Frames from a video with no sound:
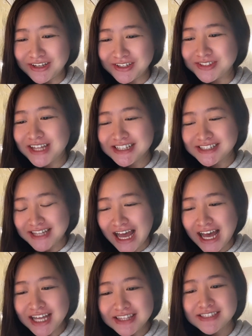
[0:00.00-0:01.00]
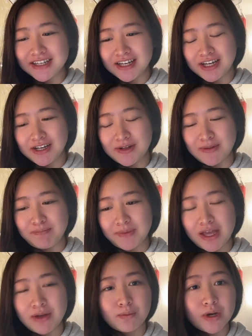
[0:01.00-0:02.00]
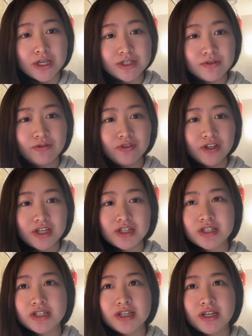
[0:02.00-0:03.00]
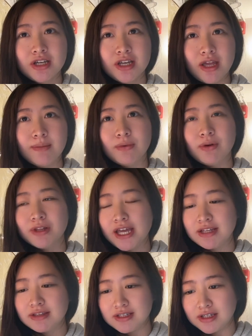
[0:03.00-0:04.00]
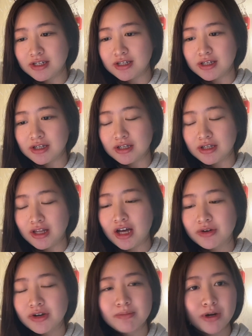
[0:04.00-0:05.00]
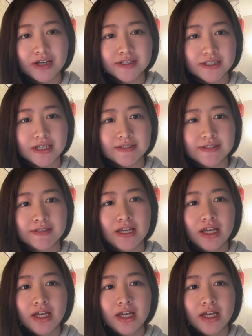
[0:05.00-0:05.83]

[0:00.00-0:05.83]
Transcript: So that's that. And once you finished enrolling the lottery process,